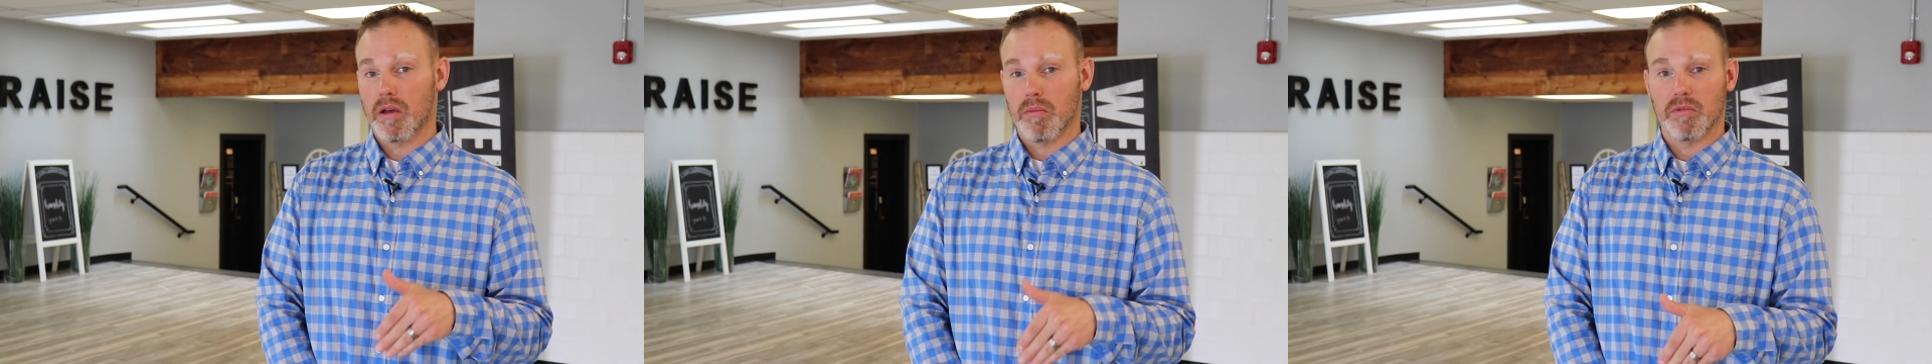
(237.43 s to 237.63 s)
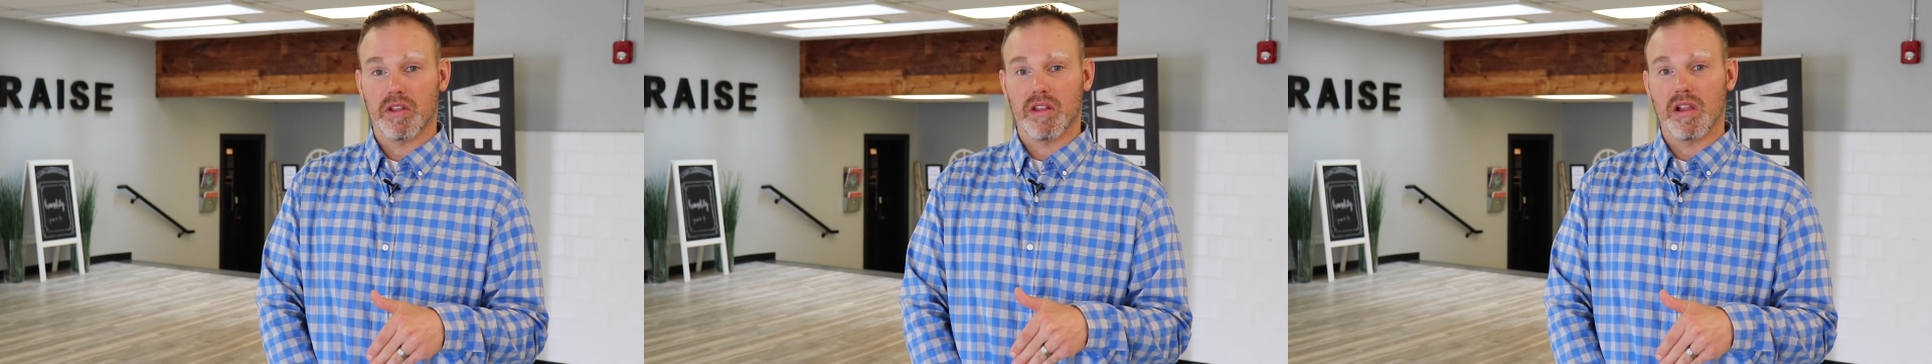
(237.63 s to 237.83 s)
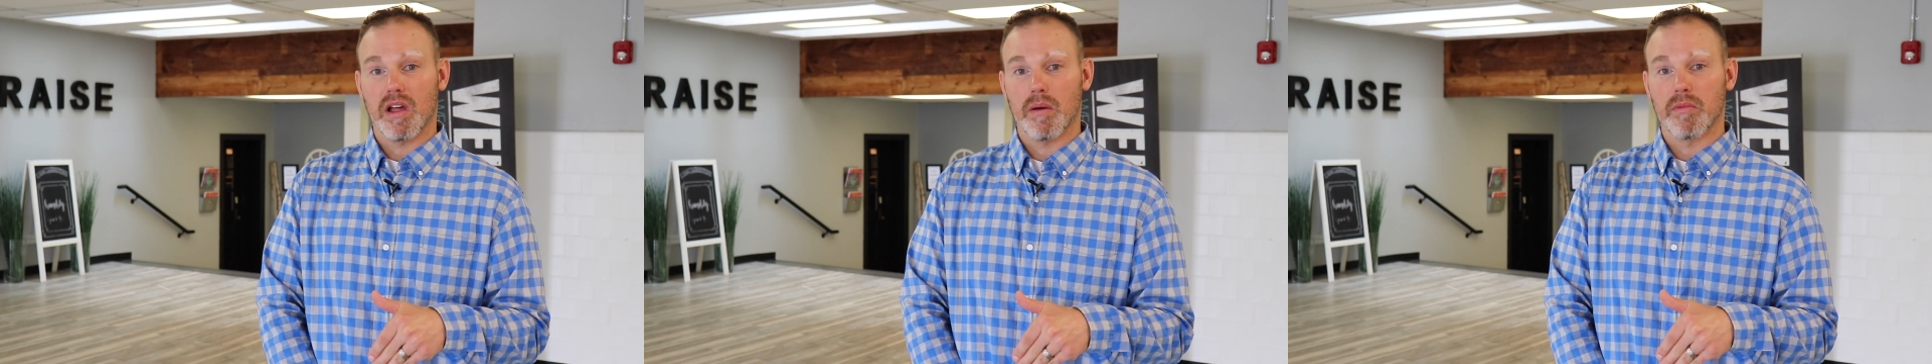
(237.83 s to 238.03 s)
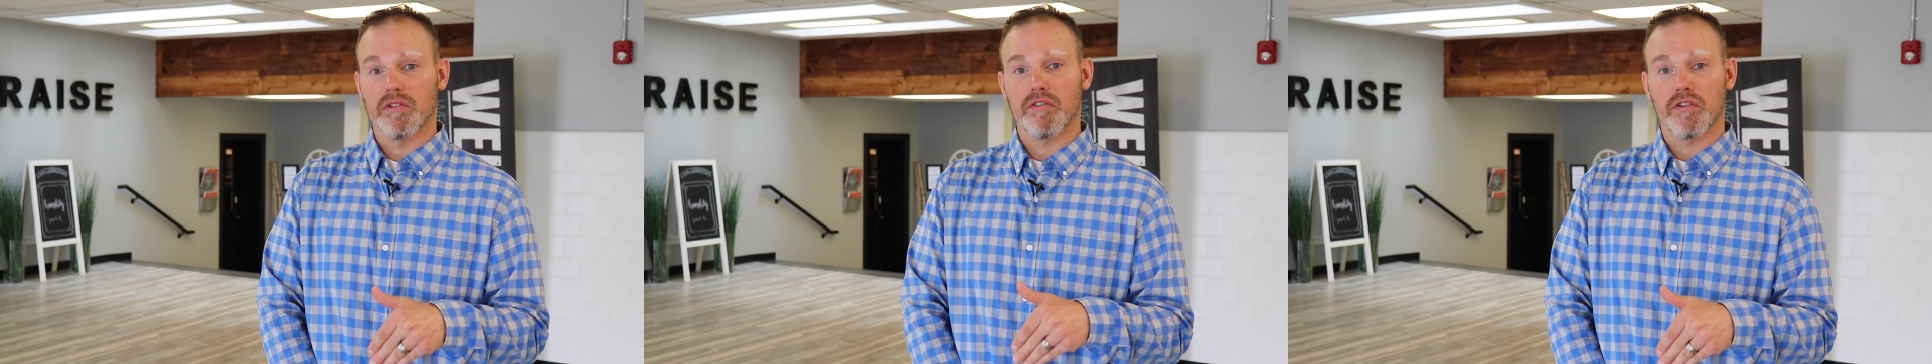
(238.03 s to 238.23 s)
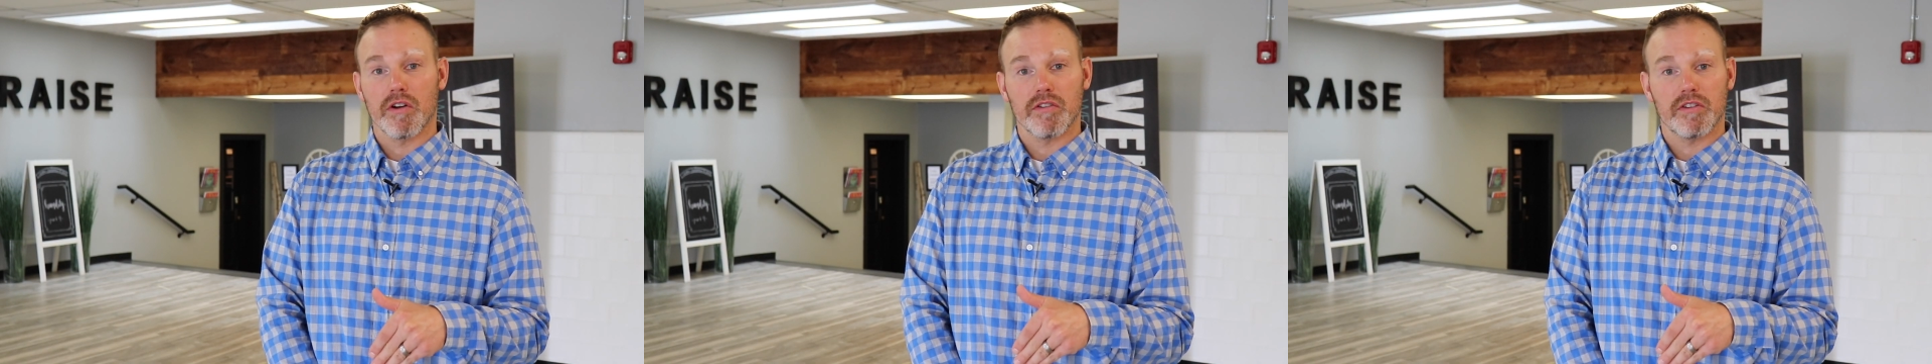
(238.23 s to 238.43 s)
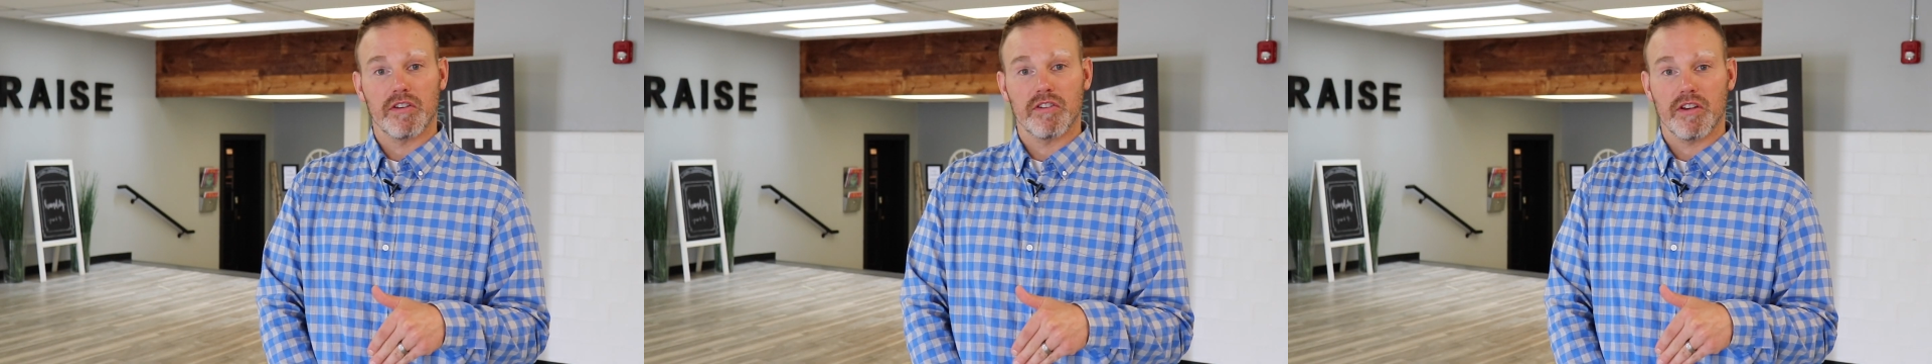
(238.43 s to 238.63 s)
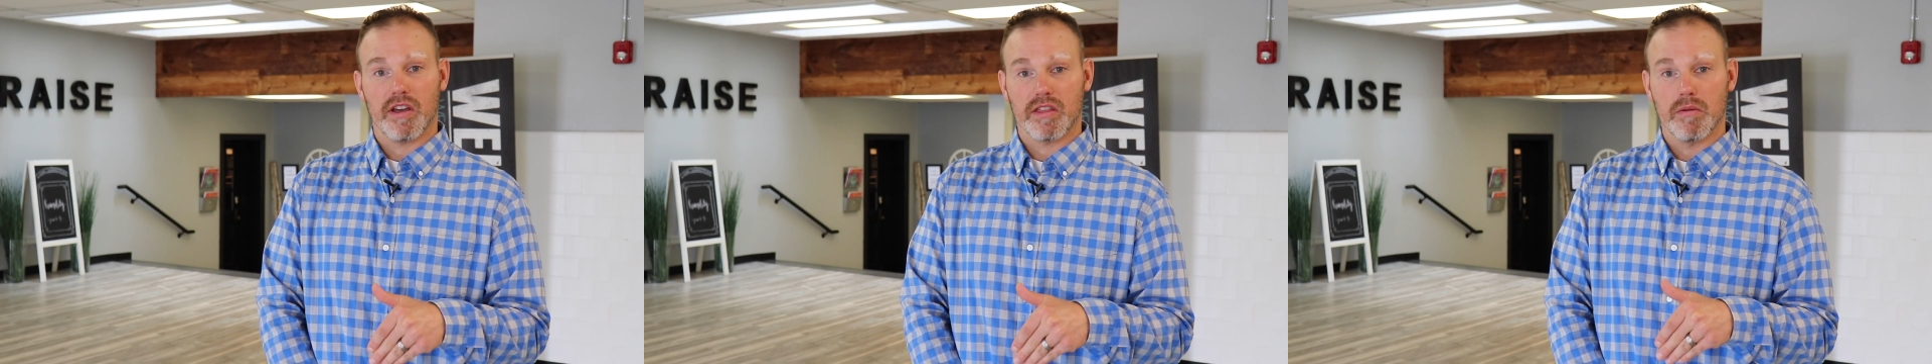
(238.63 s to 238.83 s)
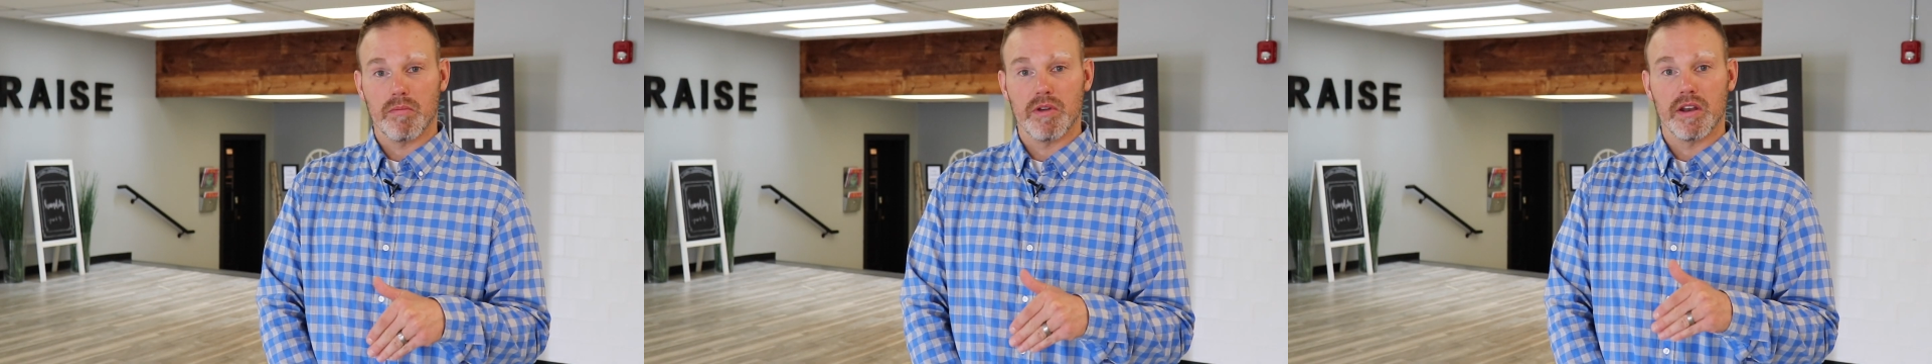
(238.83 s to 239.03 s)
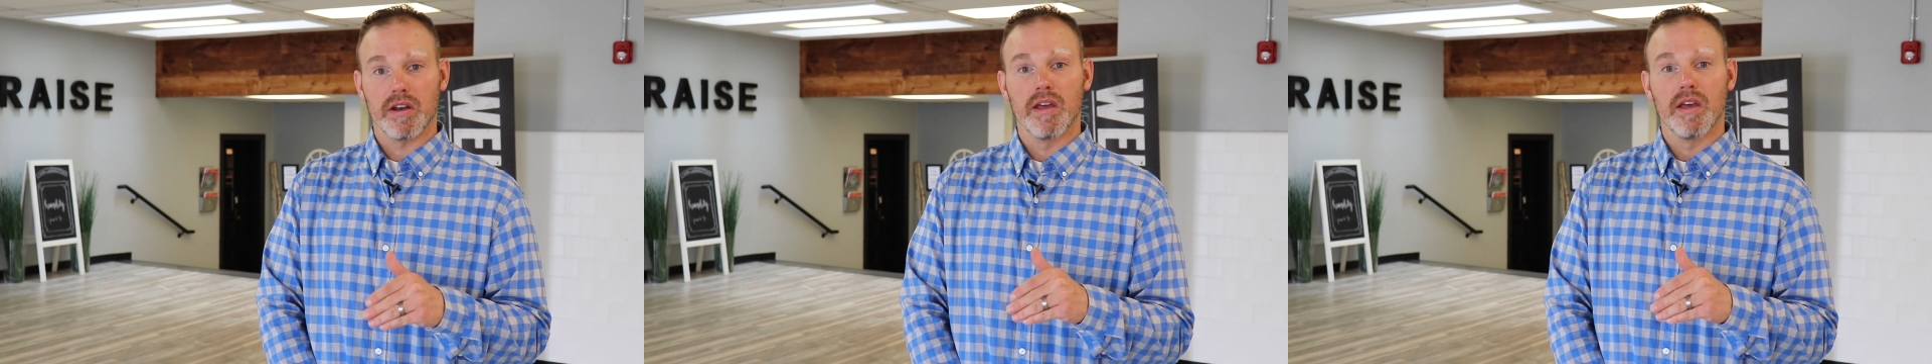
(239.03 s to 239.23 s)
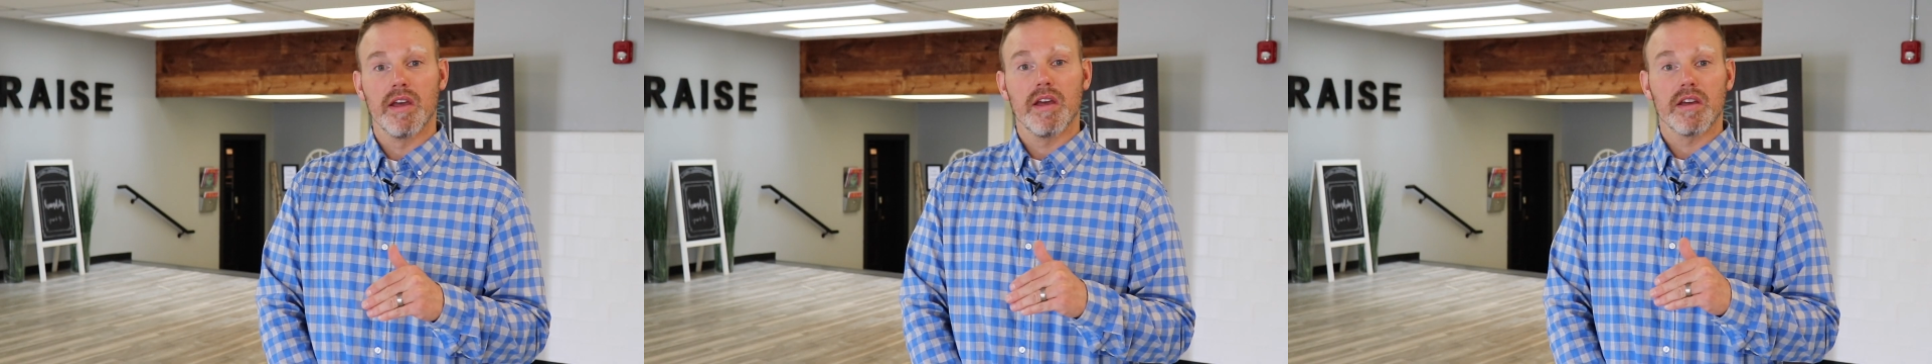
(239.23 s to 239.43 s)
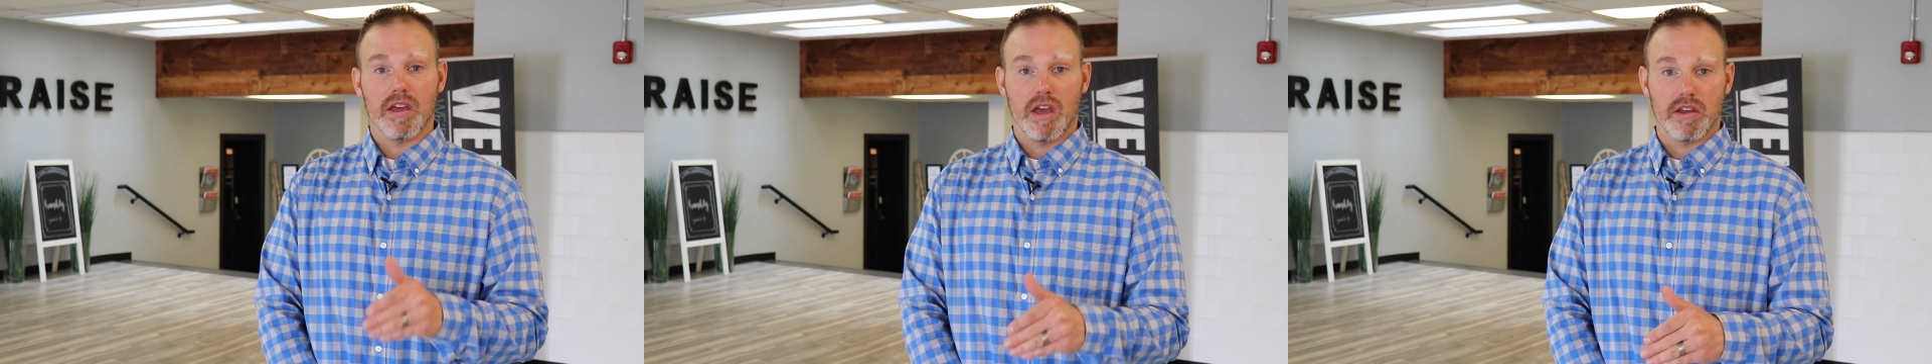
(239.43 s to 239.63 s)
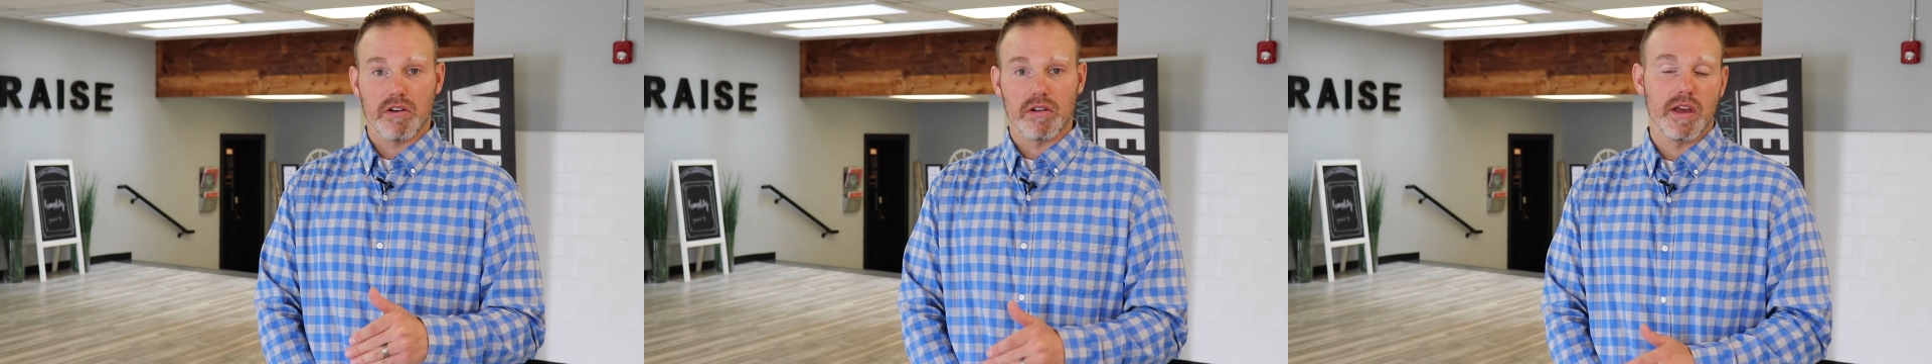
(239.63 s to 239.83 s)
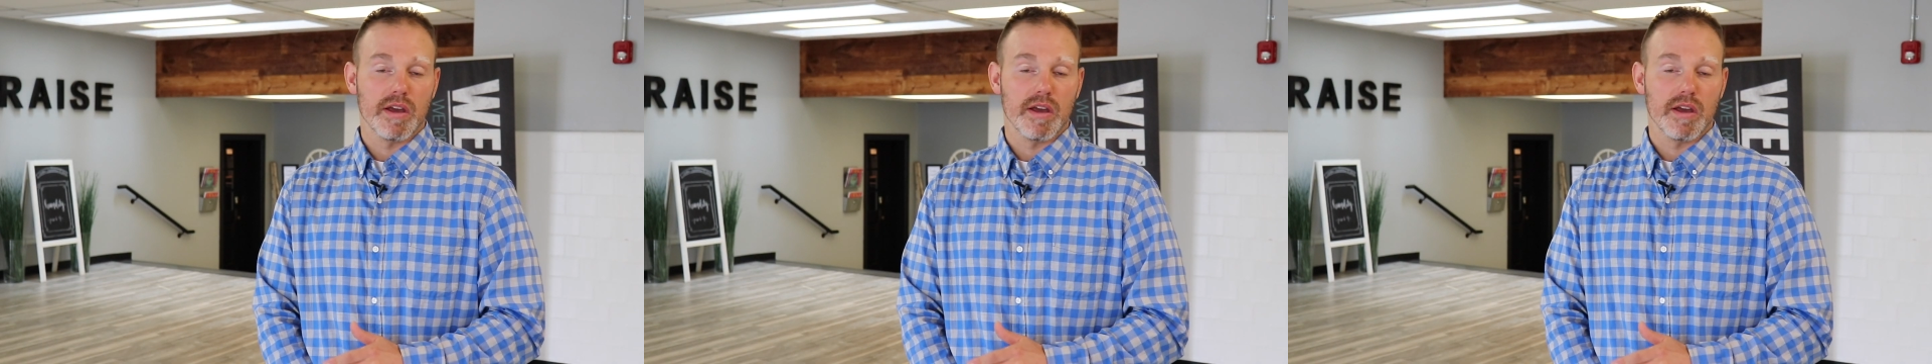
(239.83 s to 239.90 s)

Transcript: Come to the lobby first to check them in, get your